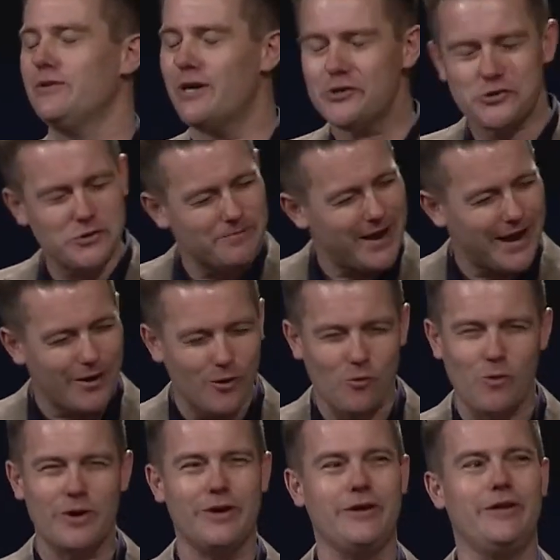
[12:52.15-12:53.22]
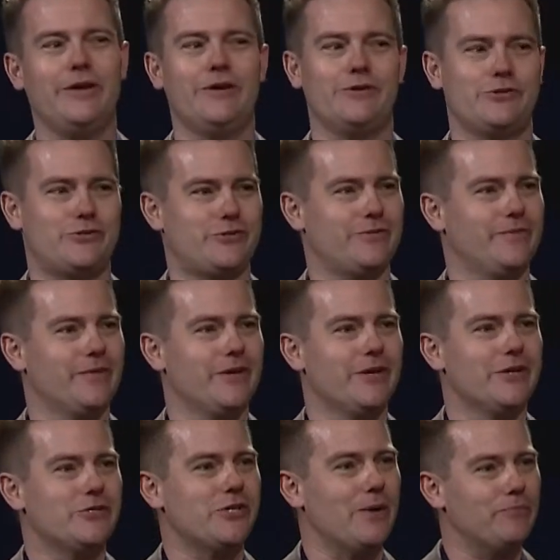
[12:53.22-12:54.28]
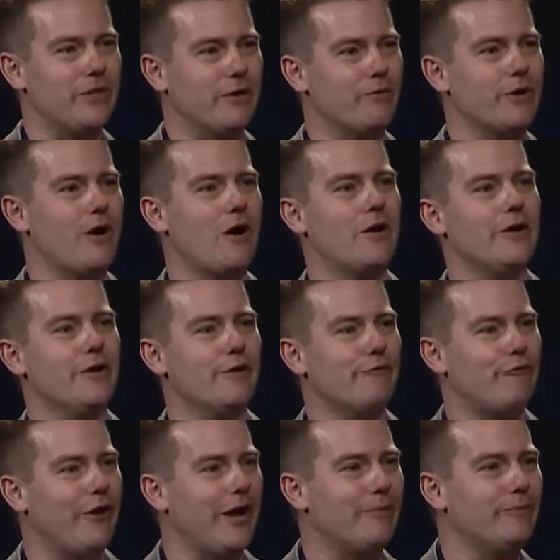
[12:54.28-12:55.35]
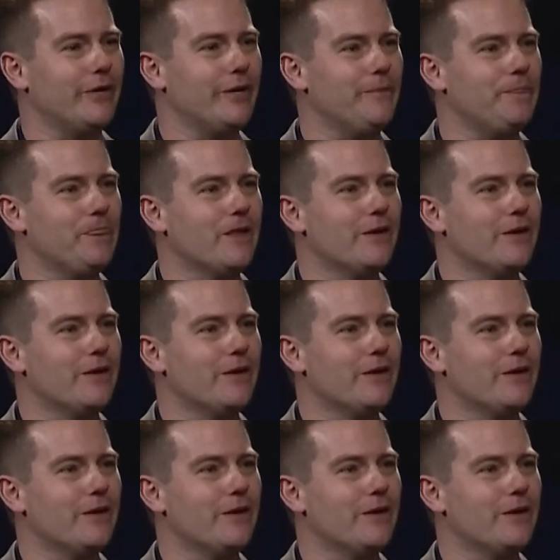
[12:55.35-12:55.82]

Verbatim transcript: doesn't matter what it is, something regarding your family,